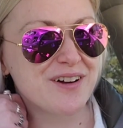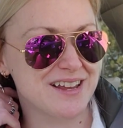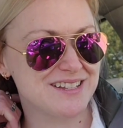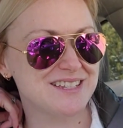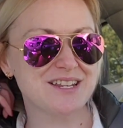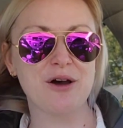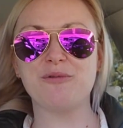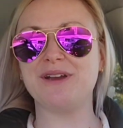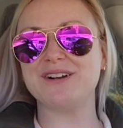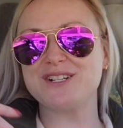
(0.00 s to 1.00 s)
friends, so
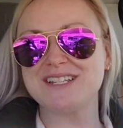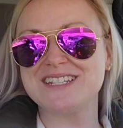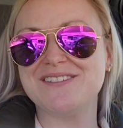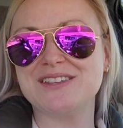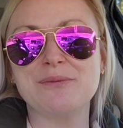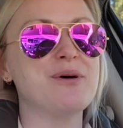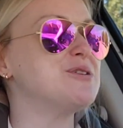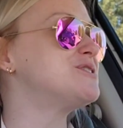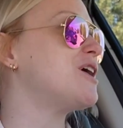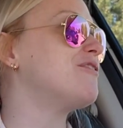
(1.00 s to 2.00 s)
we are just leaving the
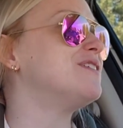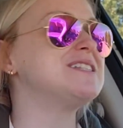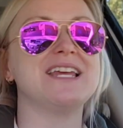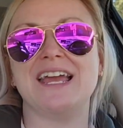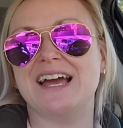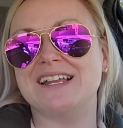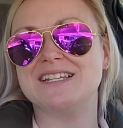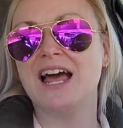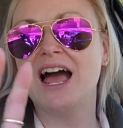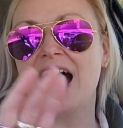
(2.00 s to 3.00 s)
post office
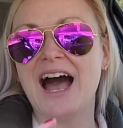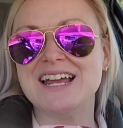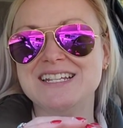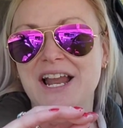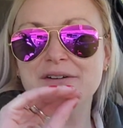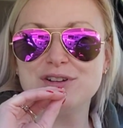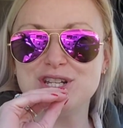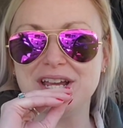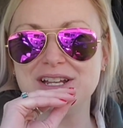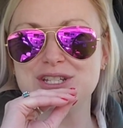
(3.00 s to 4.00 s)
and I did have a
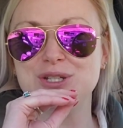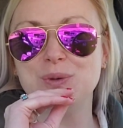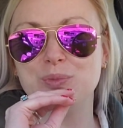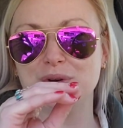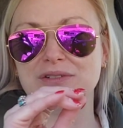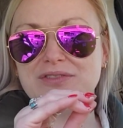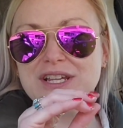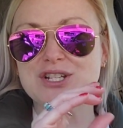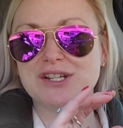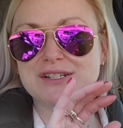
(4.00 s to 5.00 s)
chance to
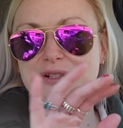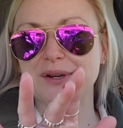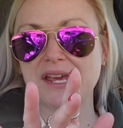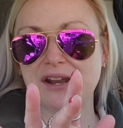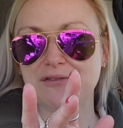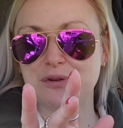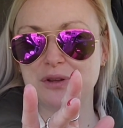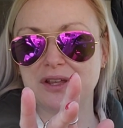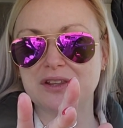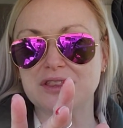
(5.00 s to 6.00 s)
briefly just look at a few
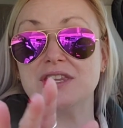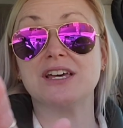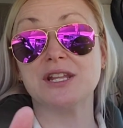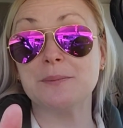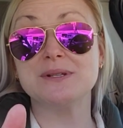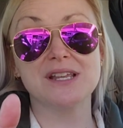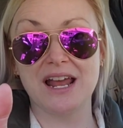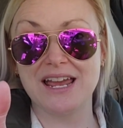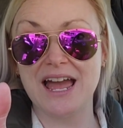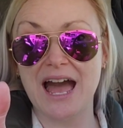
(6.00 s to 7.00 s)
of the, the clips that
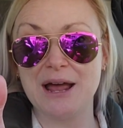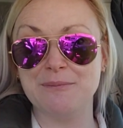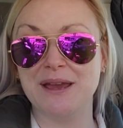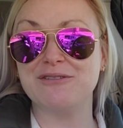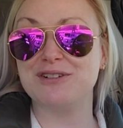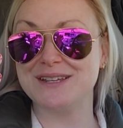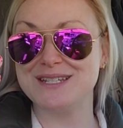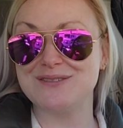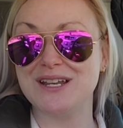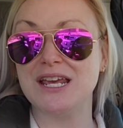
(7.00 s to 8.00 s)
I had made for
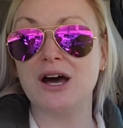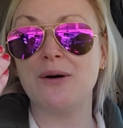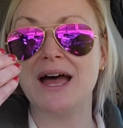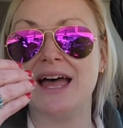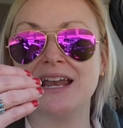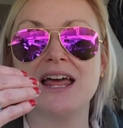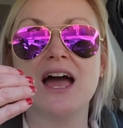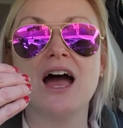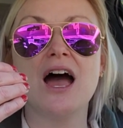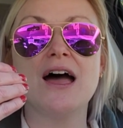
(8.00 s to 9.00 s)
this video and
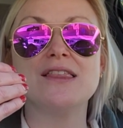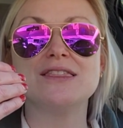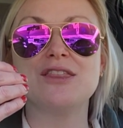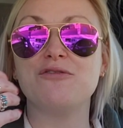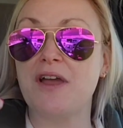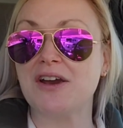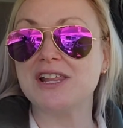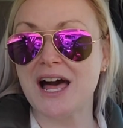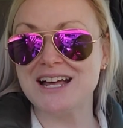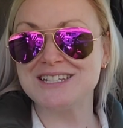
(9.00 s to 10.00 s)
the
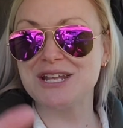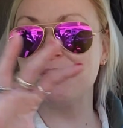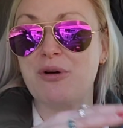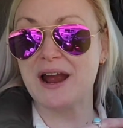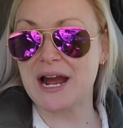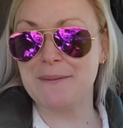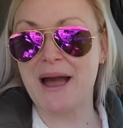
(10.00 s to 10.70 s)
very last clip where I'm